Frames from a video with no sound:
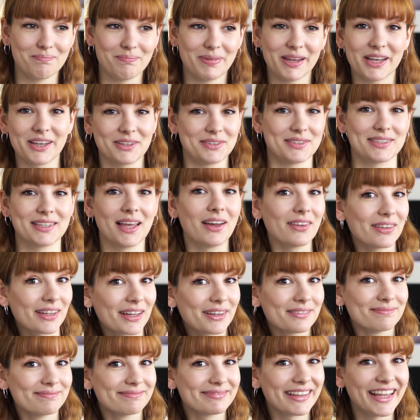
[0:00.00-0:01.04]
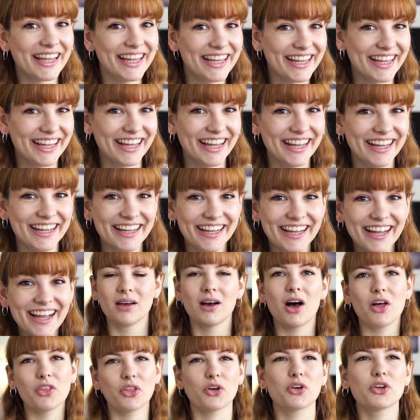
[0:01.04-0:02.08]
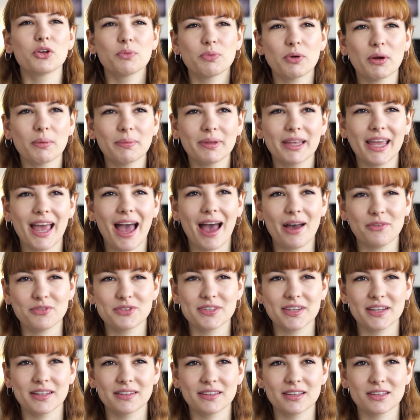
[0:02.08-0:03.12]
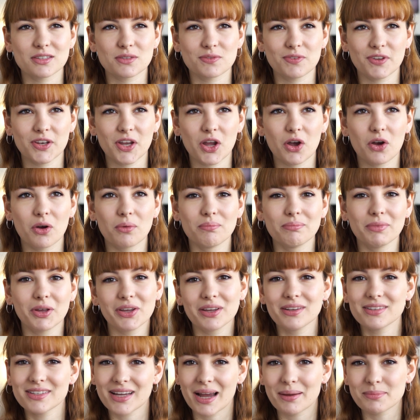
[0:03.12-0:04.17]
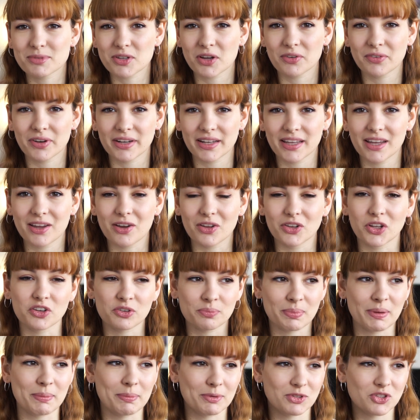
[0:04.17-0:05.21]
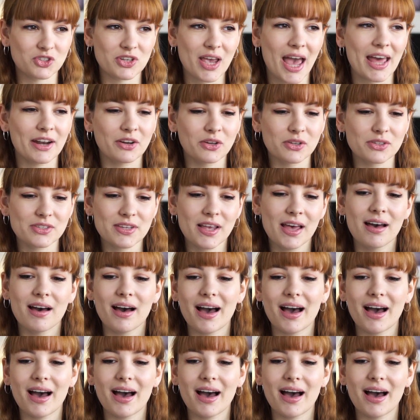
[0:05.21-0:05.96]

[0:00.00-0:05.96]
Because Zelda. Although you probably have seen this video a million times already on other people's channels,